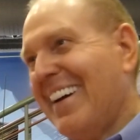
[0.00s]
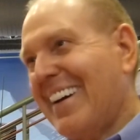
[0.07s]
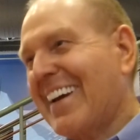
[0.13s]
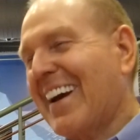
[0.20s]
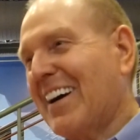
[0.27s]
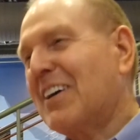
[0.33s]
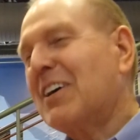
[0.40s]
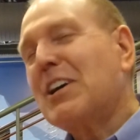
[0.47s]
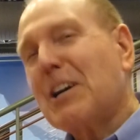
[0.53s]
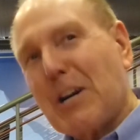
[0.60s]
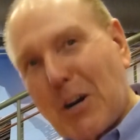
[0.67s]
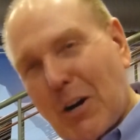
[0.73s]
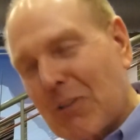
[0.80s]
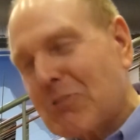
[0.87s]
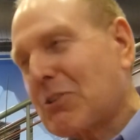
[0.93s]
right. Yeah.
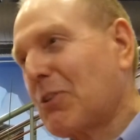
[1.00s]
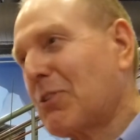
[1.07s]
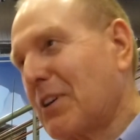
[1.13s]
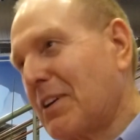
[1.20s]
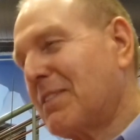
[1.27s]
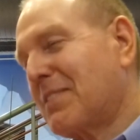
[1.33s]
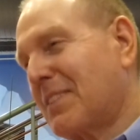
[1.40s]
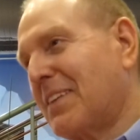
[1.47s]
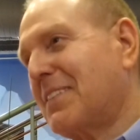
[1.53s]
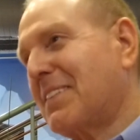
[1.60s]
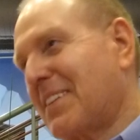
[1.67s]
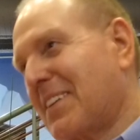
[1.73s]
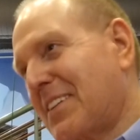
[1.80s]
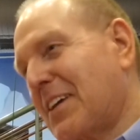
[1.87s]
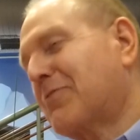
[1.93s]
Also, the,
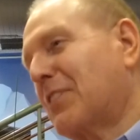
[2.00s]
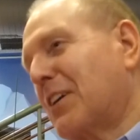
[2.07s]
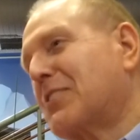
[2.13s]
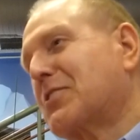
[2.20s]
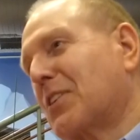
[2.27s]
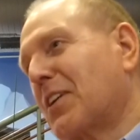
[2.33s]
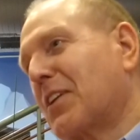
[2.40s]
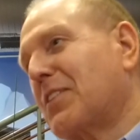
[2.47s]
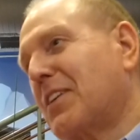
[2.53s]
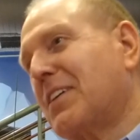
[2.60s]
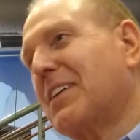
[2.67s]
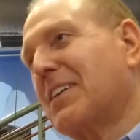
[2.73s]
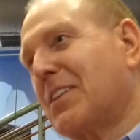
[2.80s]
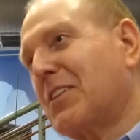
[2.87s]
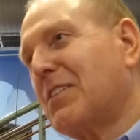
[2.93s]
the, the differential in
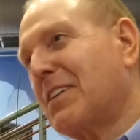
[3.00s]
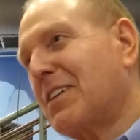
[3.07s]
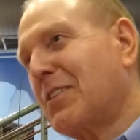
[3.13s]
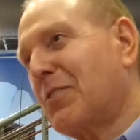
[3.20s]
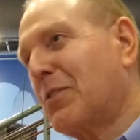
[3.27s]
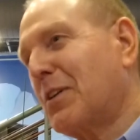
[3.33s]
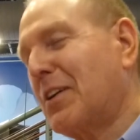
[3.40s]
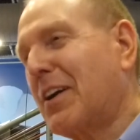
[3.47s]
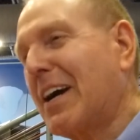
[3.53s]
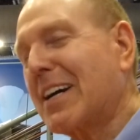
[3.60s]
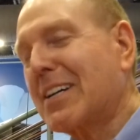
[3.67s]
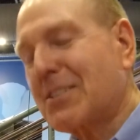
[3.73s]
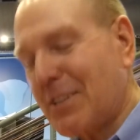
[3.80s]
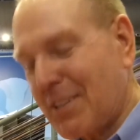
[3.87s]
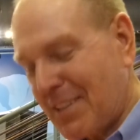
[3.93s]
the, in the, in the rear
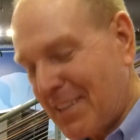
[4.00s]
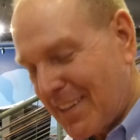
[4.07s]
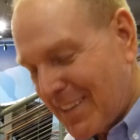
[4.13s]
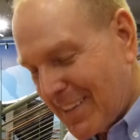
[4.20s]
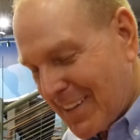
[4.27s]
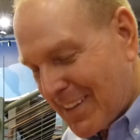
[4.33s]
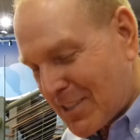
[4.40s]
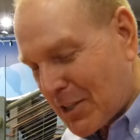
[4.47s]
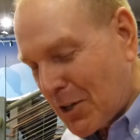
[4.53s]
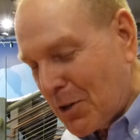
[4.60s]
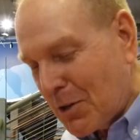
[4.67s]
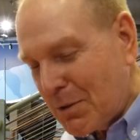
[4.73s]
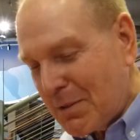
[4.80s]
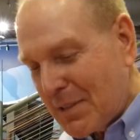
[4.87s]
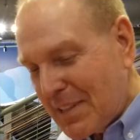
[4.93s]
axle.
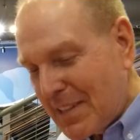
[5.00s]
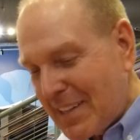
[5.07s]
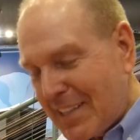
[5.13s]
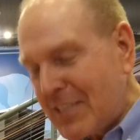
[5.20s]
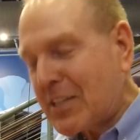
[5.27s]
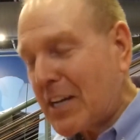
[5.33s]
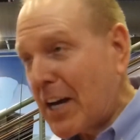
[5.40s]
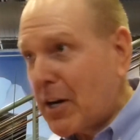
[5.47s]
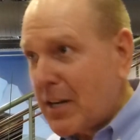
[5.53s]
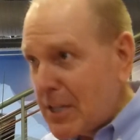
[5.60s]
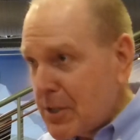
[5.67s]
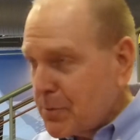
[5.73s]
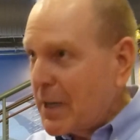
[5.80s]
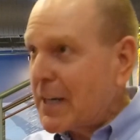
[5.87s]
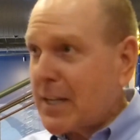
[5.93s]
So he's got a
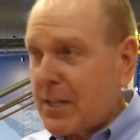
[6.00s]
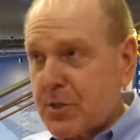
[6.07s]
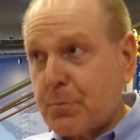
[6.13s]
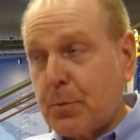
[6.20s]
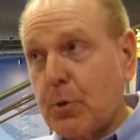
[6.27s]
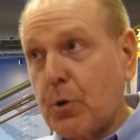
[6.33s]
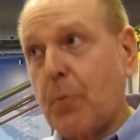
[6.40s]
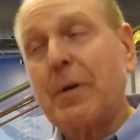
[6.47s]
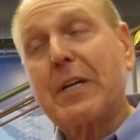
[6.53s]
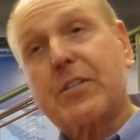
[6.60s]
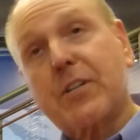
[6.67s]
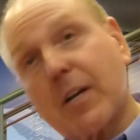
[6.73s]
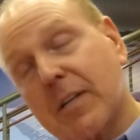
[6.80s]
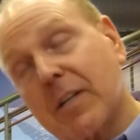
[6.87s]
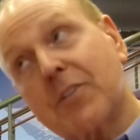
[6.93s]
he's running a spool.
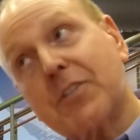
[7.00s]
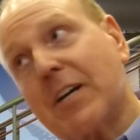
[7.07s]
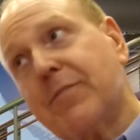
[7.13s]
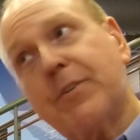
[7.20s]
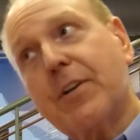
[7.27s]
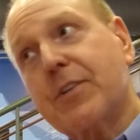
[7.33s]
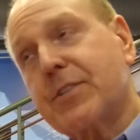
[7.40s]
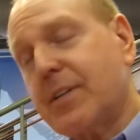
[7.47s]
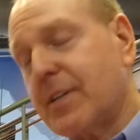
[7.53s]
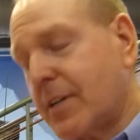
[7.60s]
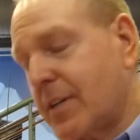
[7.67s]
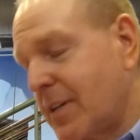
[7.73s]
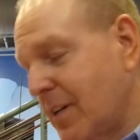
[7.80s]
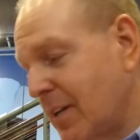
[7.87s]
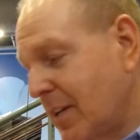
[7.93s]
Makes it a little tougher to
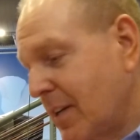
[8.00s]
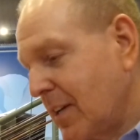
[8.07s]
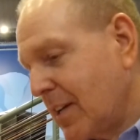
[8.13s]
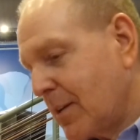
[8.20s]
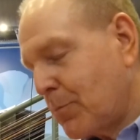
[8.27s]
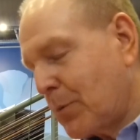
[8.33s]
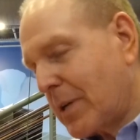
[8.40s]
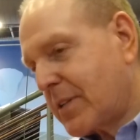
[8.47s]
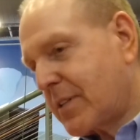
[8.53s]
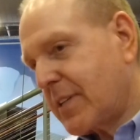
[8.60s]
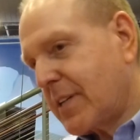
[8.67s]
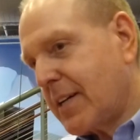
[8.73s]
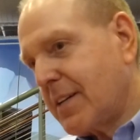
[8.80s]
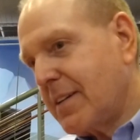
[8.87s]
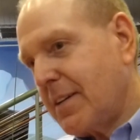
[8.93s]
turn, but
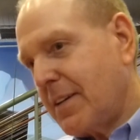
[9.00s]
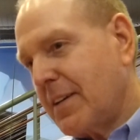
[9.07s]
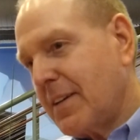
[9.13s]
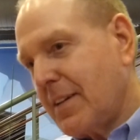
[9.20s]
uh,